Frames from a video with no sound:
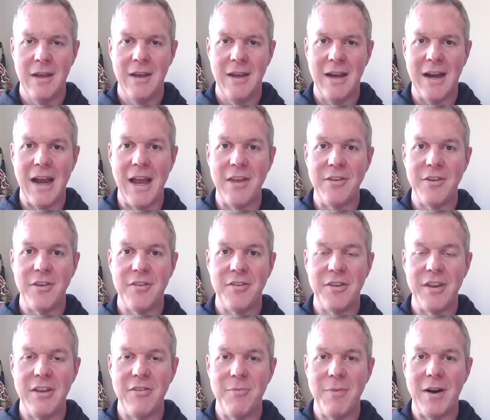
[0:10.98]
Hi, this is
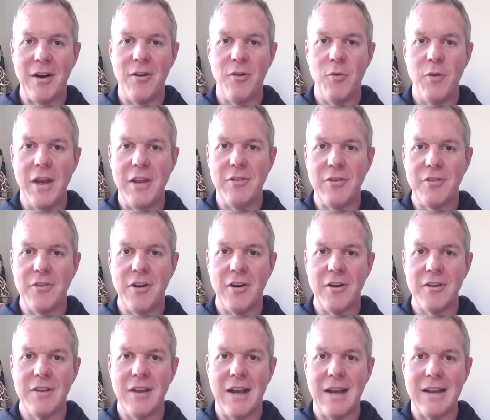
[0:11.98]
Steve Merrill, Wager
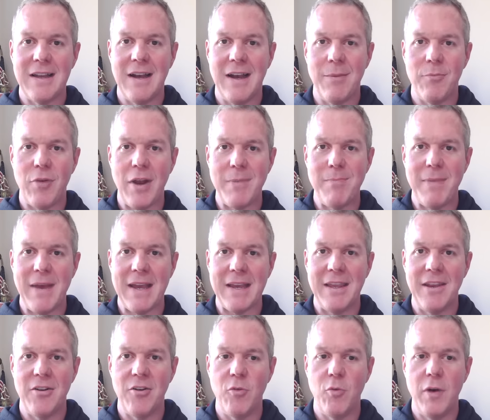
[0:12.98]
Talk dot com, right back
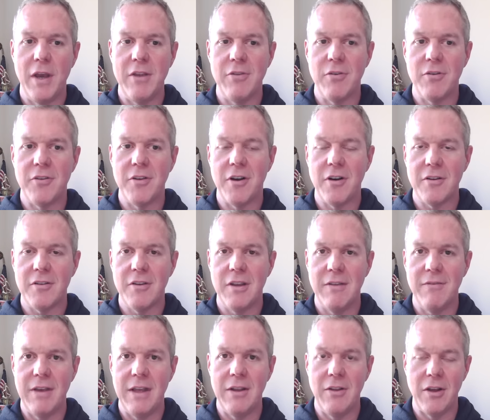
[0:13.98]
here on Wagertalk
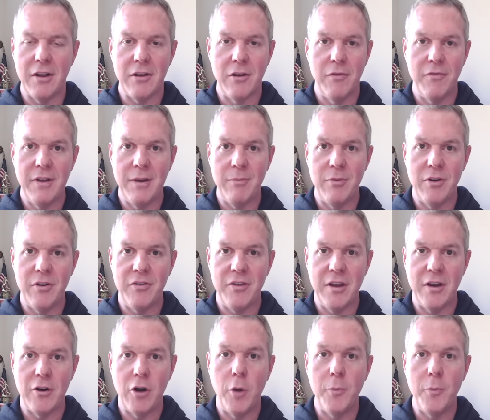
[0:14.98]
T V. And look, November is here.